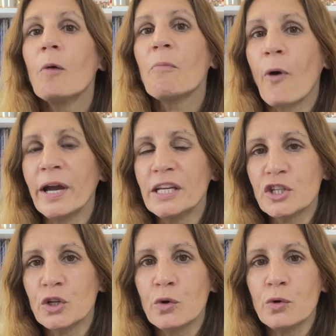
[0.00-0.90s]
point
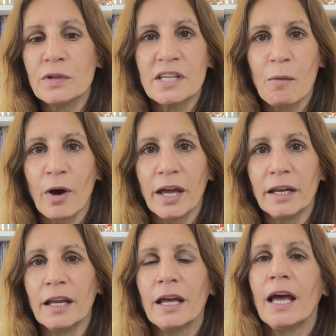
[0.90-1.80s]
to someone,
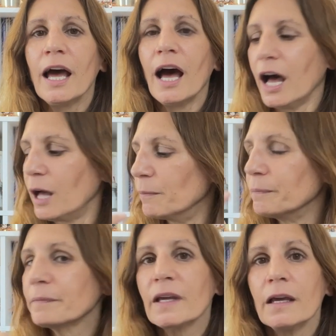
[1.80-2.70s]

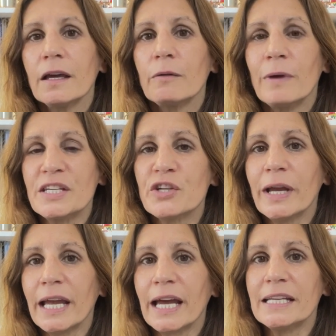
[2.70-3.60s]
raise your
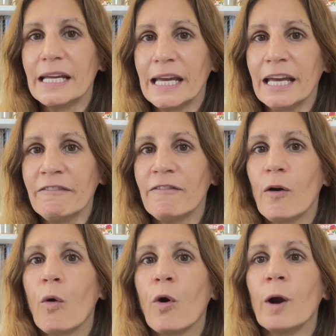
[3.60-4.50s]
hand if,
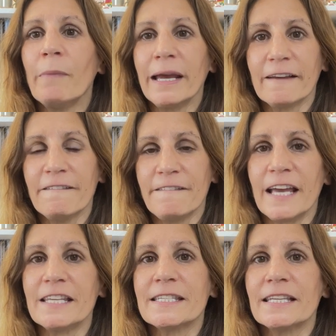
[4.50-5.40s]
or make a
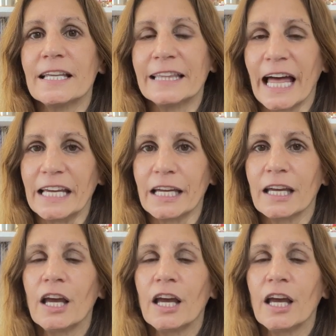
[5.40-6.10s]
face like.